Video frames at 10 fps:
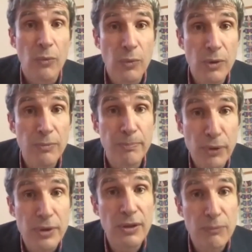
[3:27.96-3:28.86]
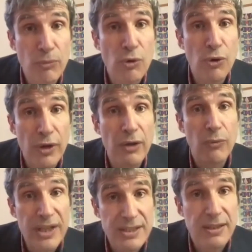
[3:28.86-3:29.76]
will put you more at
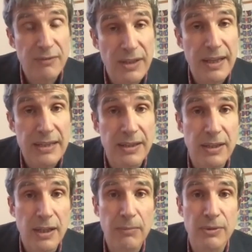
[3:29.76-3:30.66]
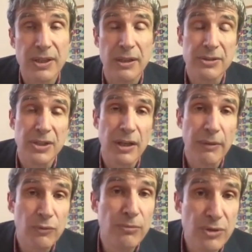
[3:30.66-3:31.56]
risk of getting carpal tunnel
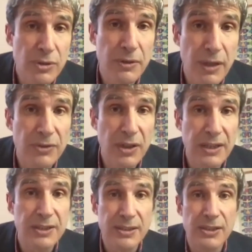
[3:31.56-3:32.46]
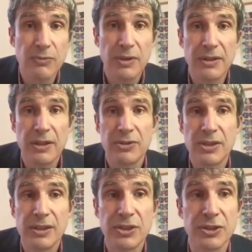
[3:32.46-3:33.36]
syndrome. Rheumatoid arthritis is one of those
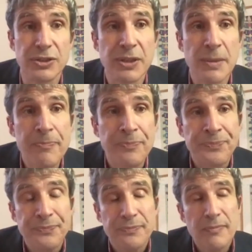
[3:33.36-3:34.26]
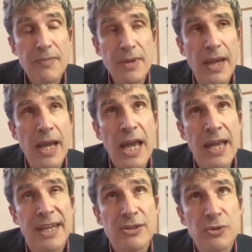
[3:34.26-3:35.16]
conditions.
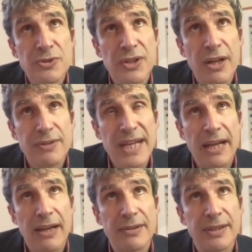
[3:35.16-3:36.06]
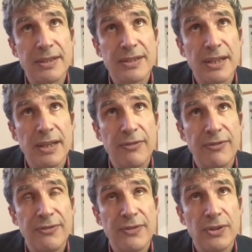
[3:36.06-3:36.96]
There is also no doubt that
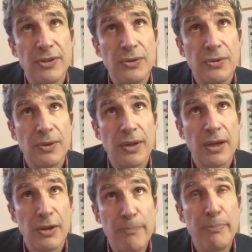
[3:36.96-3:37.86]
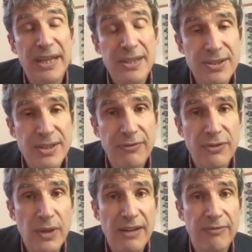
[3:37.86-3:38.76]
if you are obese, if
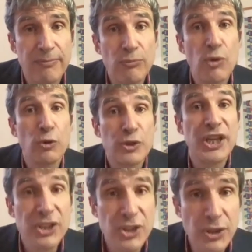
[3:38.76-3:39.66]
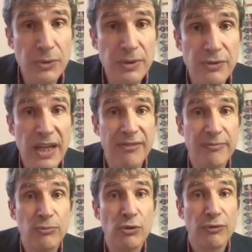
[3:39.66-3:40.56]
you have more tissue, if you
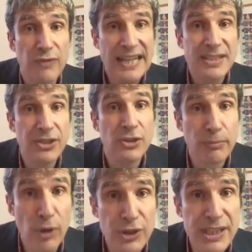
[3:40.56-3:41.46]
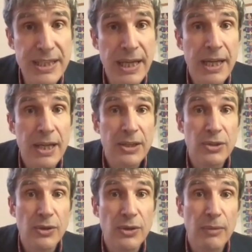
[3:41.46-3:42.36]
have more fat in your body,
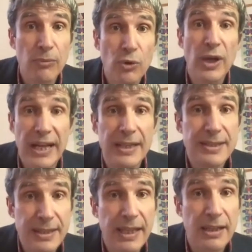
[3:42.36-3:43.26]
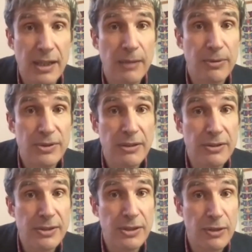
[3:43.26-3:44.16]
you are more likely to get carpal
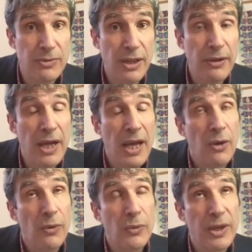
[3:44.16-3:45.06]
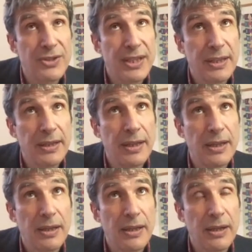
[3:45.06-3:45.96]
tunnel syndrome. So we are seeing
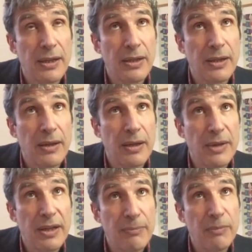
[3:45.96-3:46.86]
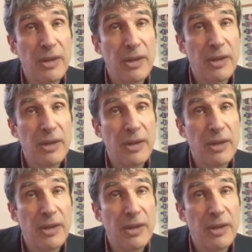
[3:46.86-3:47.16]
a, a, a, a much